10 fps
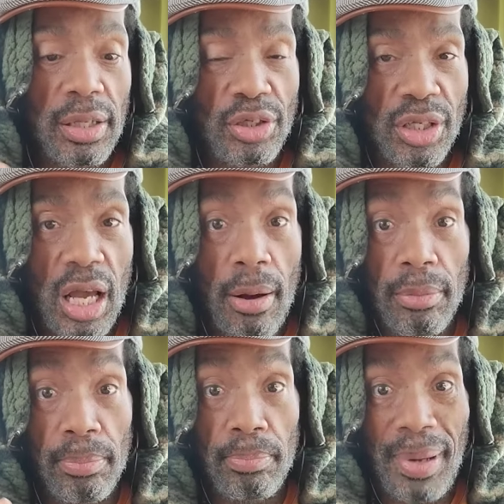just how
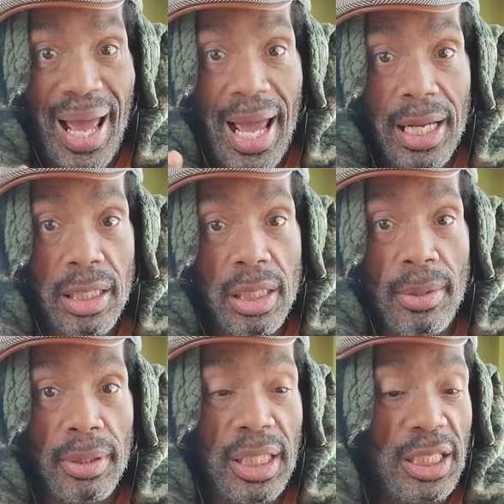bad
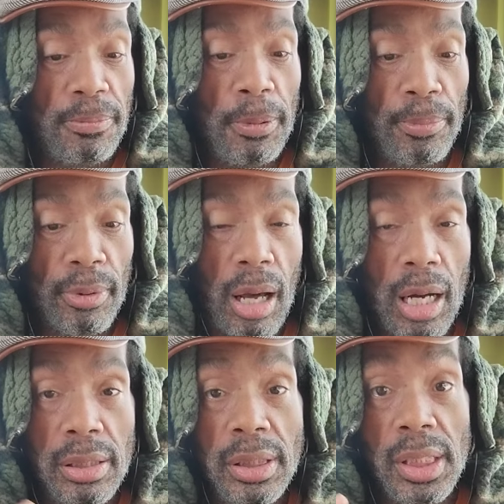these people
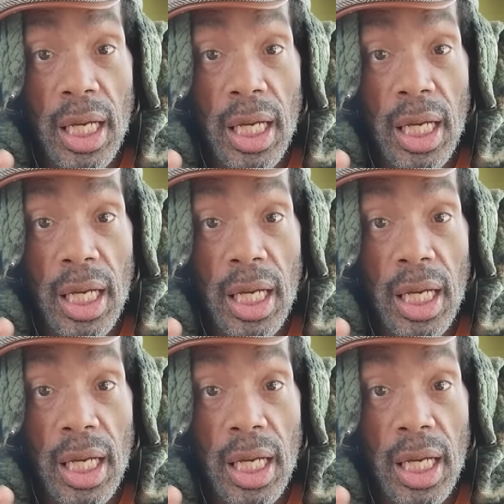are.